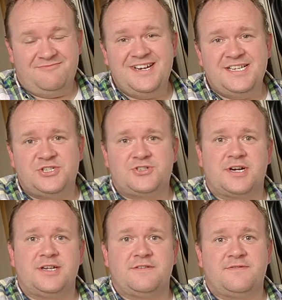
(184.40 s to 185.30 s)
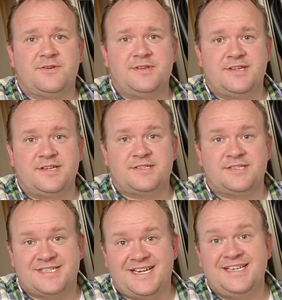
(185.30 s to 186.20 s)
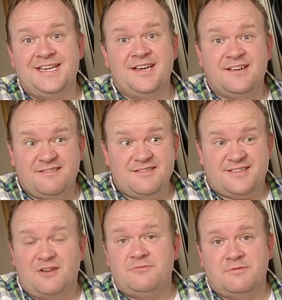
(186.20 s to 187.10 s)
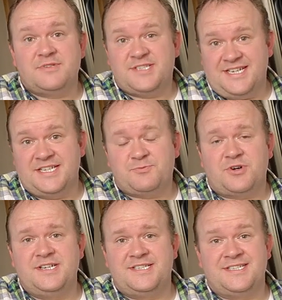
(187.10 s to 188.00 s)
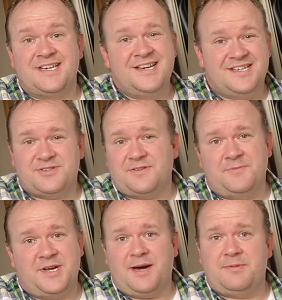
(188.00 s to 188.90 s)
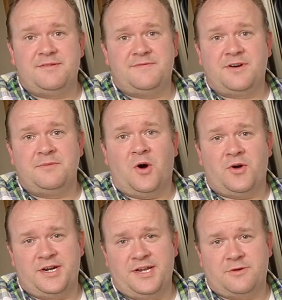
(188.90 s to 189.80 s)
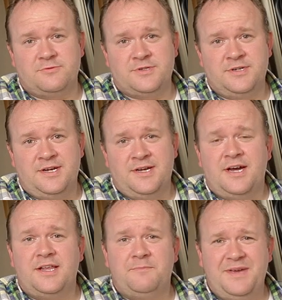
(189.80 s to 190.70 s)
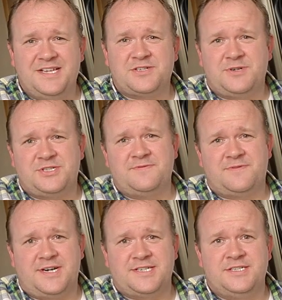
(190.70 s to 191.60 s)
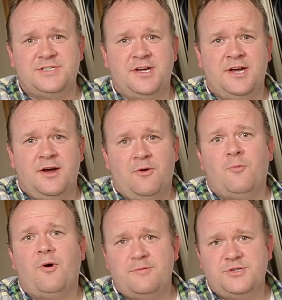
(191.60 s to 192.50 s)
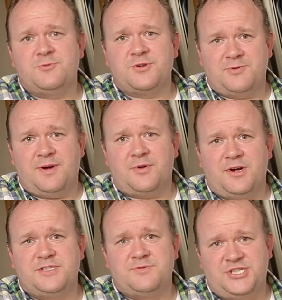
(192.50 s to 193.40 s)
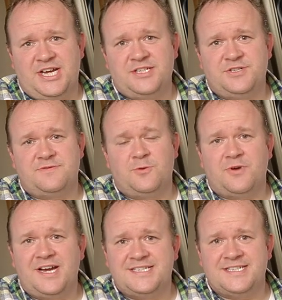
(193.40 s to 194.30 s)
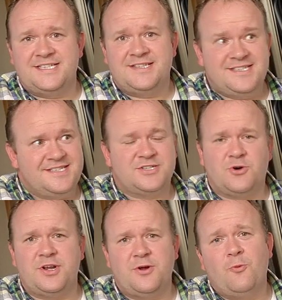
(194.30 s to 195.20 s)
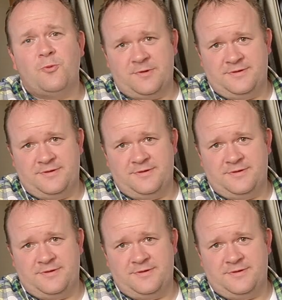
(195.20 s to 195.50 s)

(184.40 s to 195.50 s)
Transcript: really struggling to find things to say that don't sing its praises, aside from a couple of very minor niggles. And the biggest question for us is, why would you want to upgrade to a Challenger 480? This has got it all.